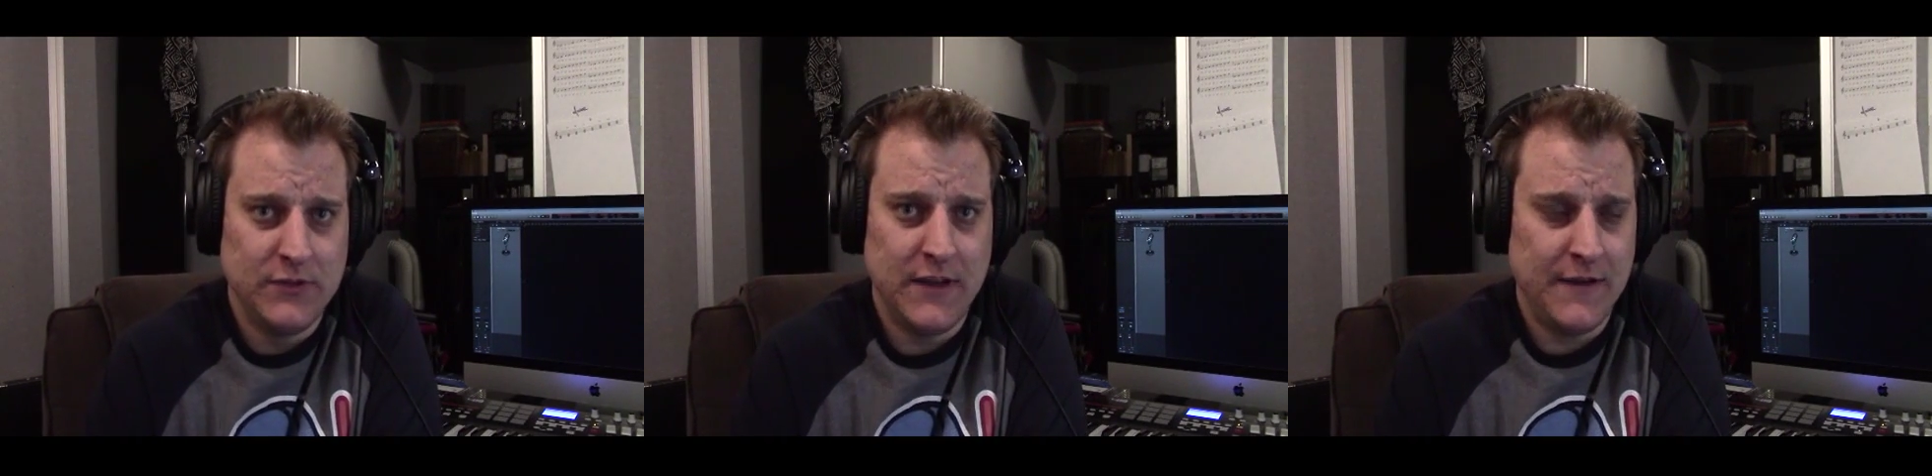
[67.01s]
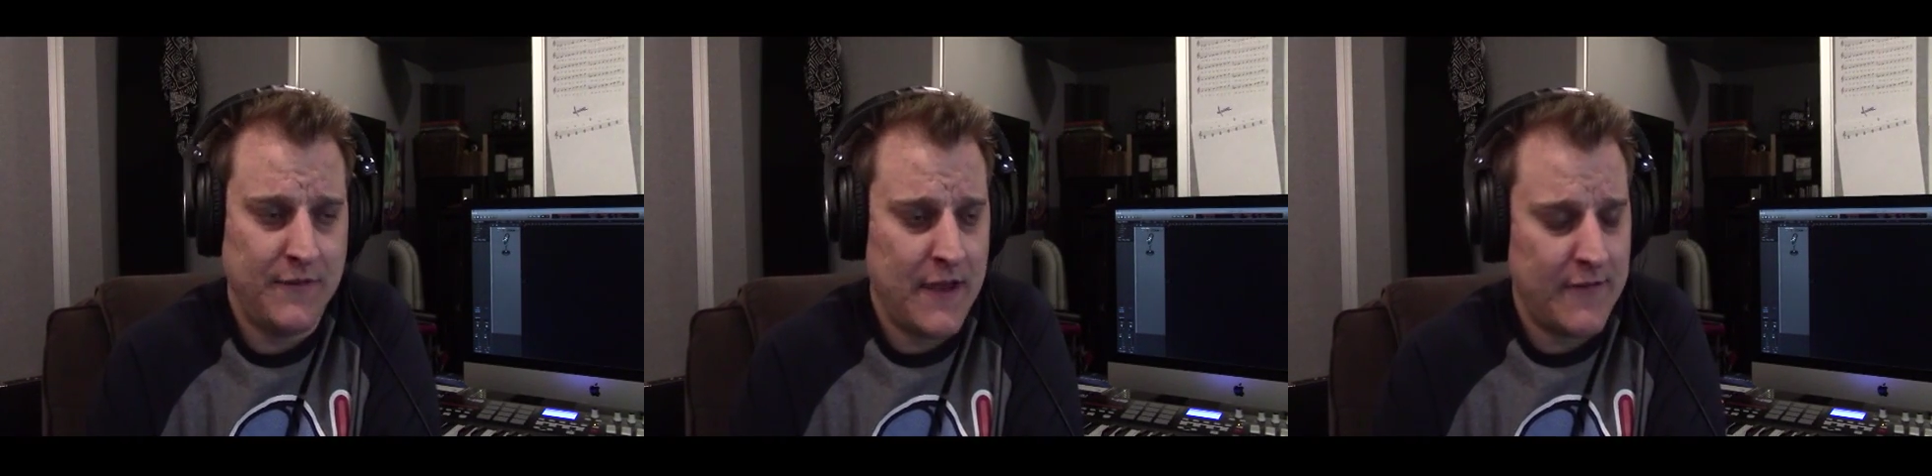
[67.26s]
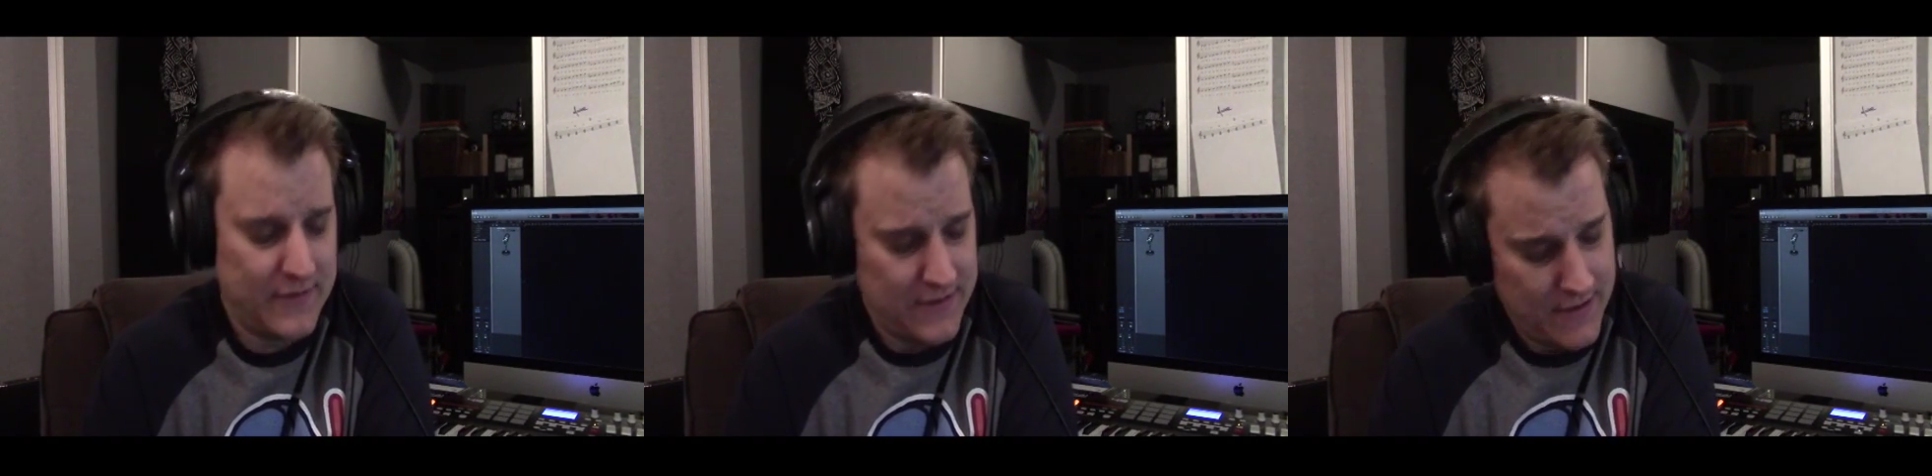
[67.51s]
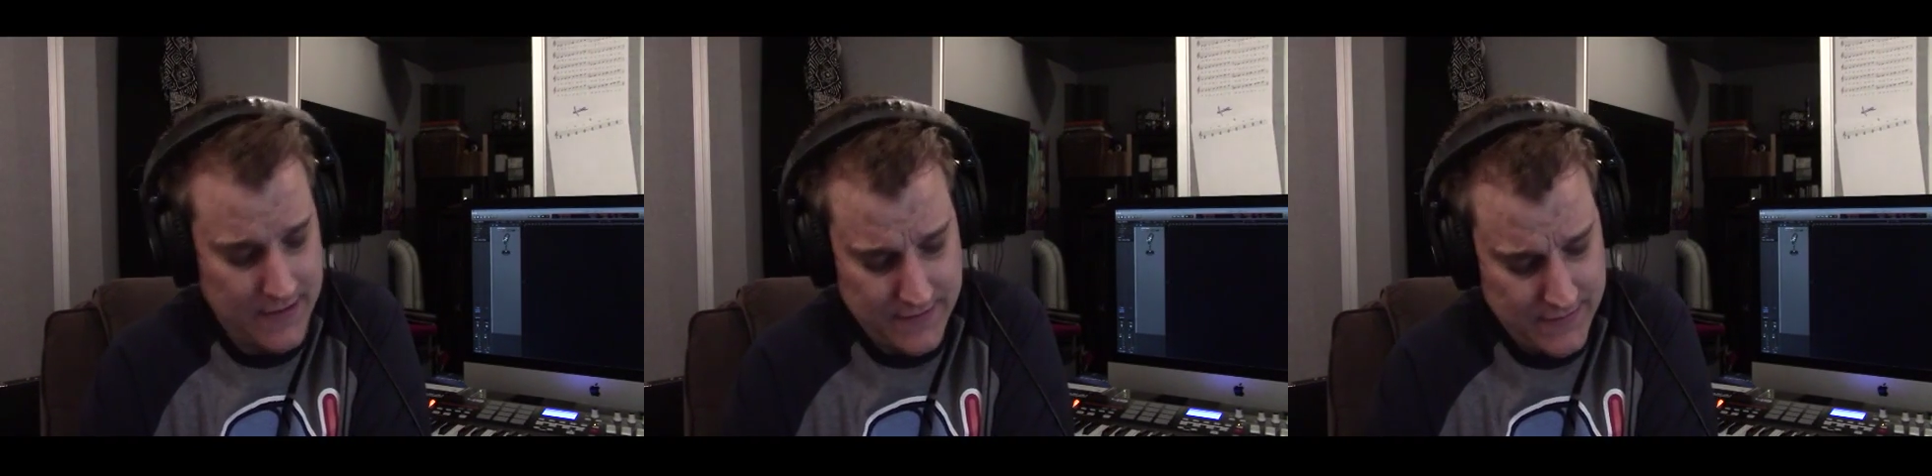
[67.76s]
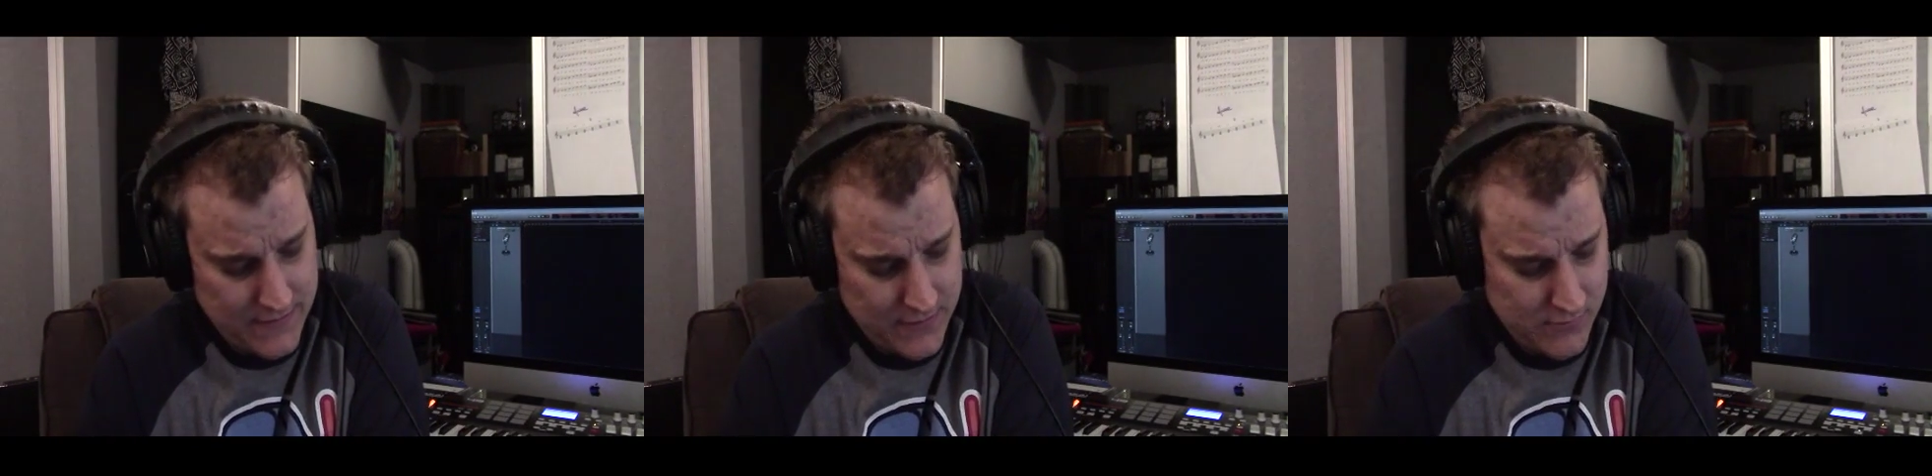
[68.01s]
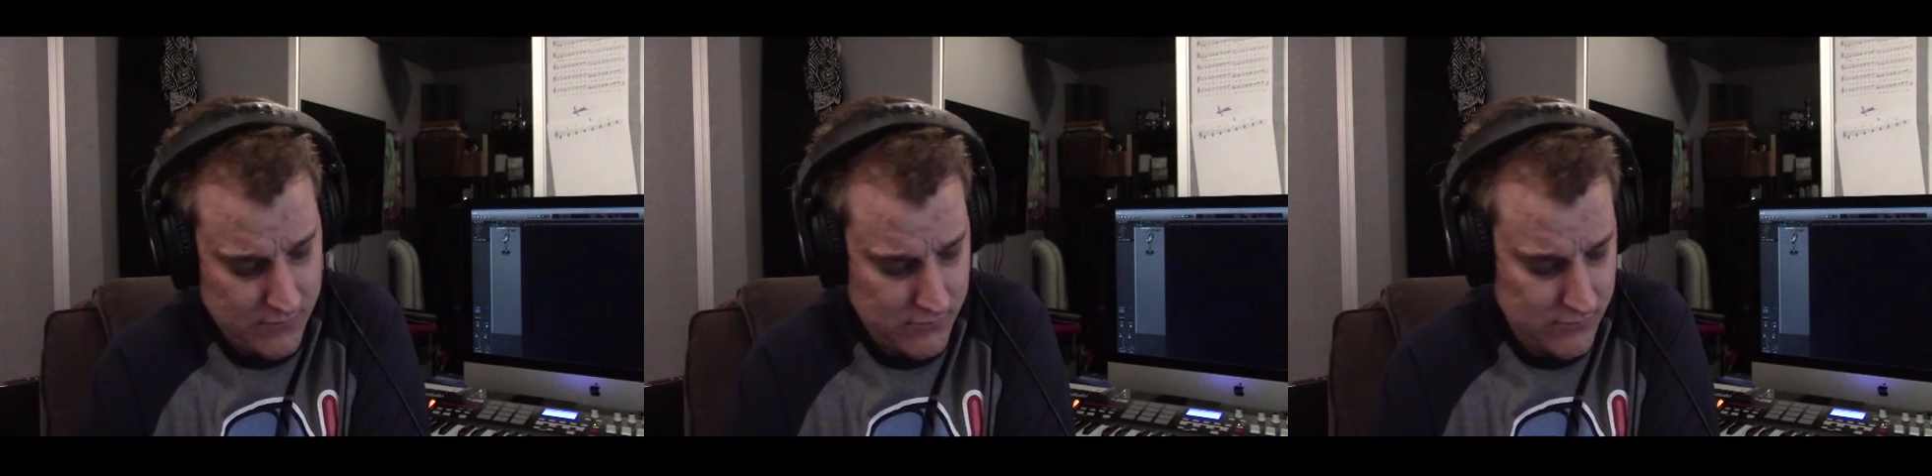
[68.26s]
And if you haven't done it,
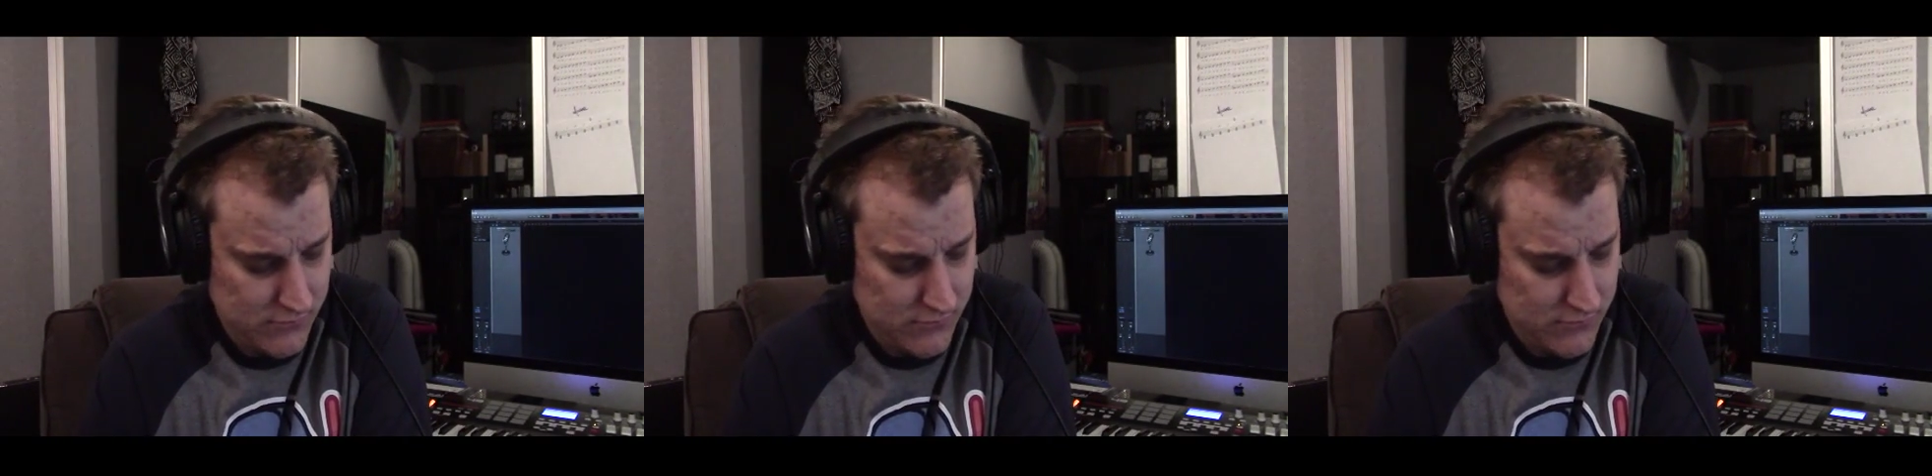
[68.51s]
then